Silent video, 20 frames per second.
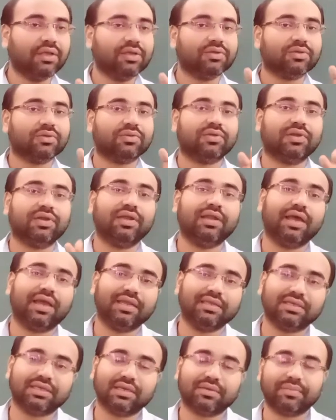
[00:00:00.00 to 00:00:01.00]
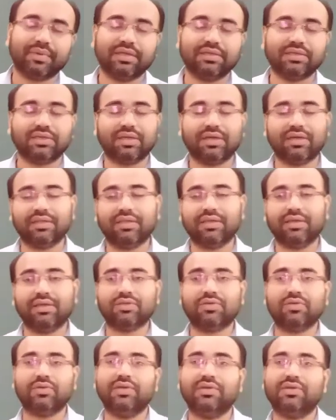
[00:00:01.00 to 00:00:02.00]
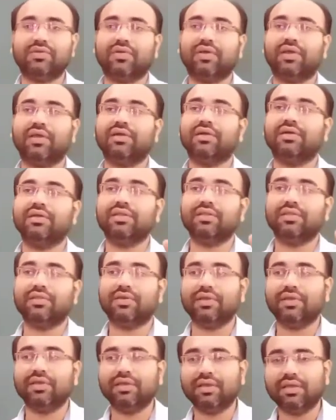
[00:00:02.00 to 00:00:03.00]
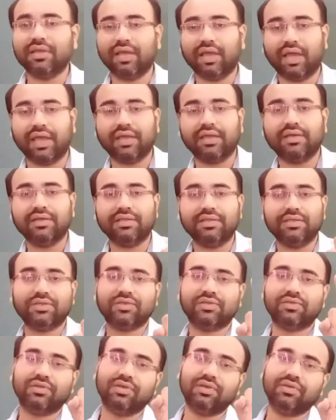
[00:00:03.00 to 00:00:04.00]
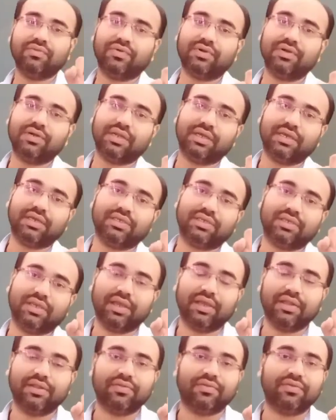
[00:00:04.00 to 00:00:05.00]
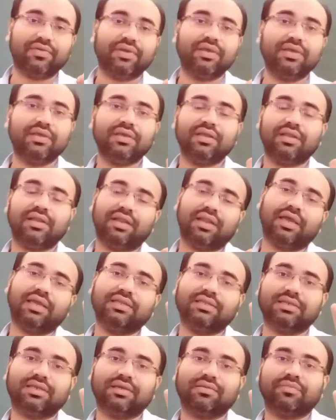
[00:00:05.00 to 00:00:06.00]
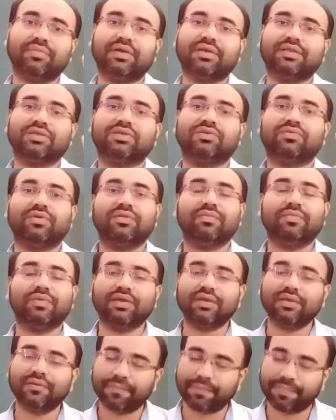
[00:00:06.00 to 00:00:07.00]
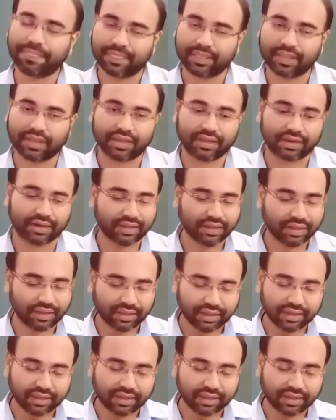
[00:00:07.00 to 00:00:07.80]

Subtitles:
So three line segments are there. So in triangle, three angles, three vertex and three line segments will be there.